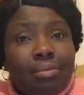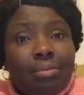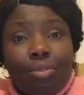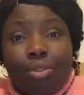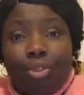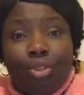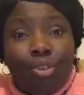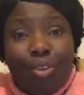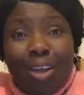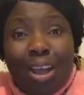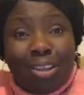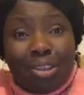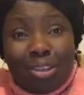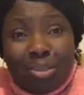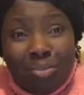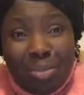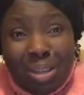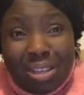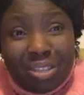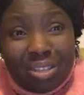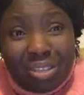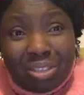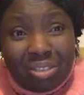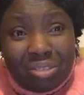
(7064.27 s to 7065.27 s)
No
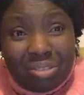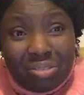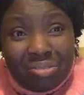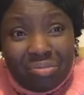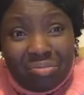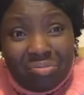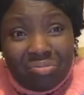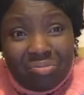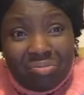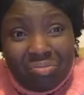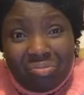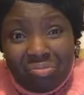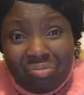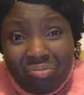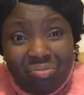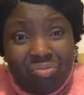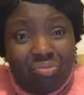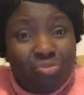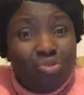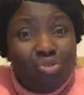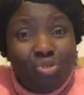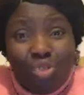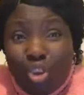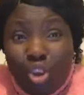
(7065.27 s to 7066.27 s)
arguments.
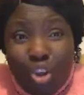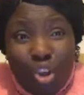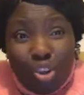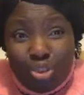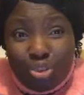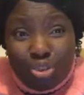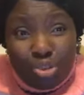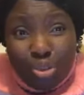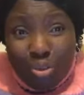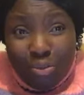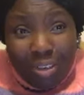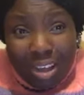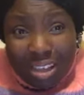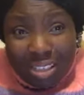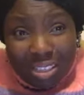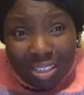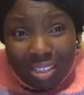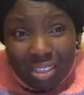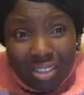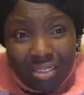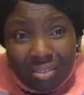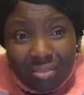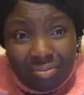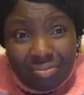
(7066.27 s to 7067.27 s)
No
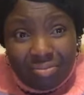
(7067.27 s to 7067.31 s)
controversy.